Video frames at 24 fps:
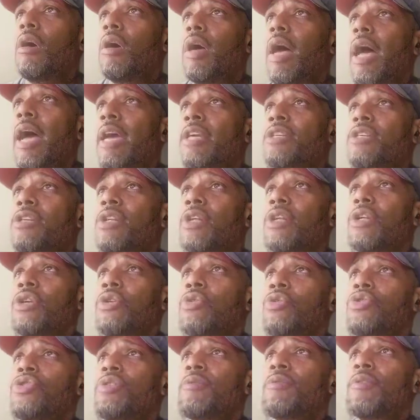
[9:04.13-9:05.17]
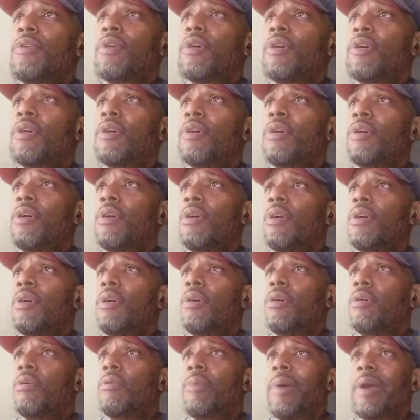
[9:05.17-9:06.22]
Excellent use of the
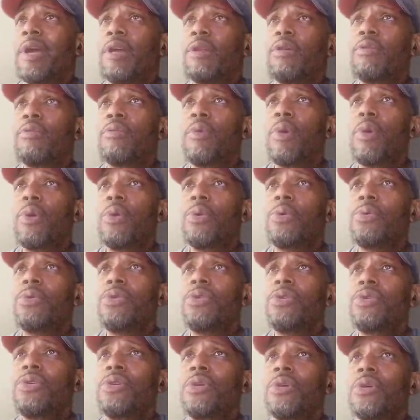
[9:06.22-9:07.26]
regular roads.